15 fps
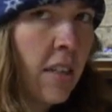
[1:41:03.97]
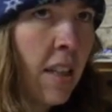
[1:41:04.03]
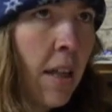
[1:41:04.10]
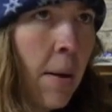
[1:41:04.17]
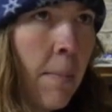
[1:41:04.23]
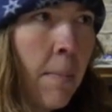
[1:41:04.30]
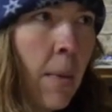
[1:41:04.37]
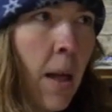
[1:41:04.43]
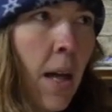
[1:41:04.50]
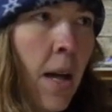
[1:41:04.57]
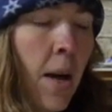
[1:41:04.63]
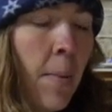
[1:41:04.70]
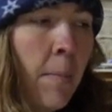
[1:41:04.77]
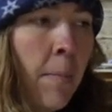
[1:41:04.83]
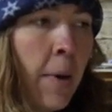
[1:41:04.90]
to them
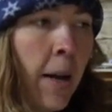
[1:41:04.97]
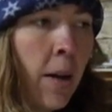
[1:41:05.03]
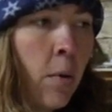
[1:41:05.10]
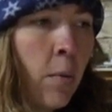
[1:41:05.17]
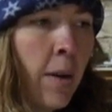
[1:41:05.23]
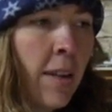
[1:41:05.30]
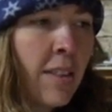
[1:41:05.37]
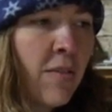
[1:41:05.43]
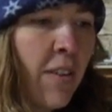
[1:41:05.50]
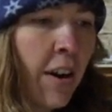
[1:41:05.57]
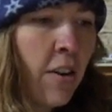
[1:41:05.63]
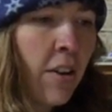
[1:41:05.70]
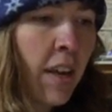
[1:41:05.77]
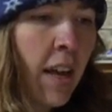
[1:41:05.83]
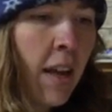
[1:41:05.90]
but when it's
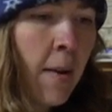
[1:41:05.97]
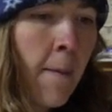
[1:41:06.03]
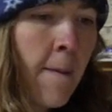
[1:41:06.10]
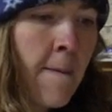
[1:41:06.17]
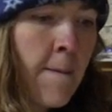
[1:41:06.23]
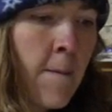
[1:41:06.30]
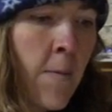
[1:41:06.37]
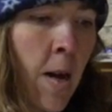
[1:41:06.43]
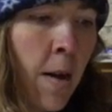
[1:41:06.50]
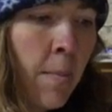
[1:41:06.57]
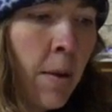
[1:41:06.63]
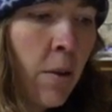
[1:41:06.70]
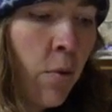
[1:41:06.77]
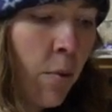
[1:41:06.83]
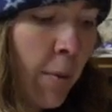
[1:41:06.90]
fired again, um,
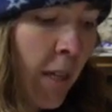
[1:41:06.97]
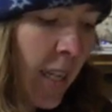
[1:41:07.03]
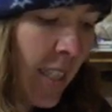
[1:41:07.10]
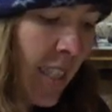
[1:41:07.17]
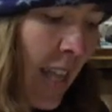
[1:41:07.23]
it normally gets